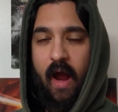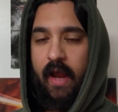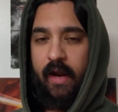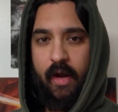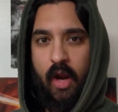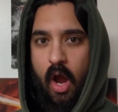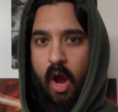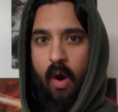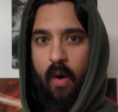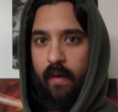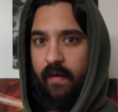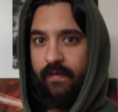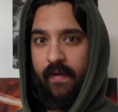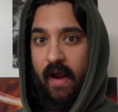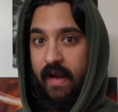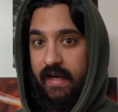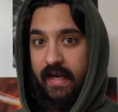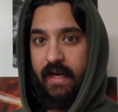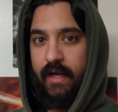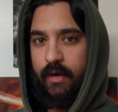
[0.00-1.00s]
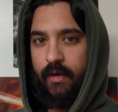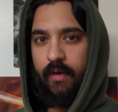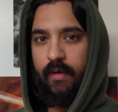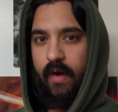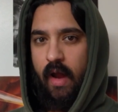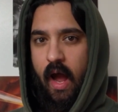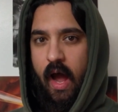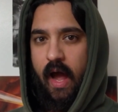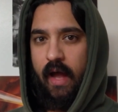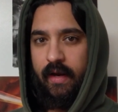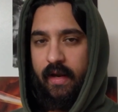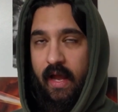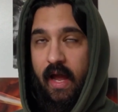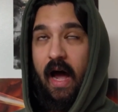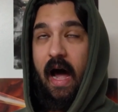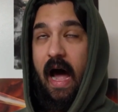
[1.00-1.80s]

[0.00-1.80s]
I know if I need it or not.